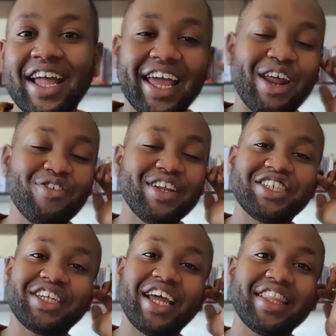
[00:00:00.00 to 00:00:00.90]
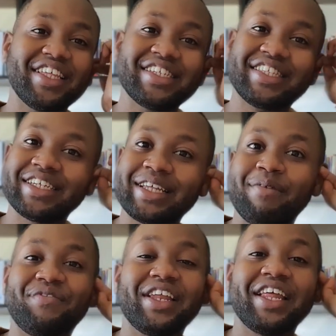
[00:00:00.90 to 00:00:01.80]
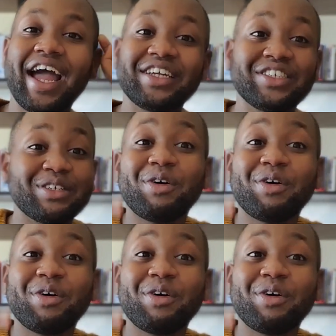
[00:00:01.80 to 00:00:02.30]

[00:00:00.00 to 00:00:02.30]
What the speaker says: Can I really share these things? I'm feeling anxious.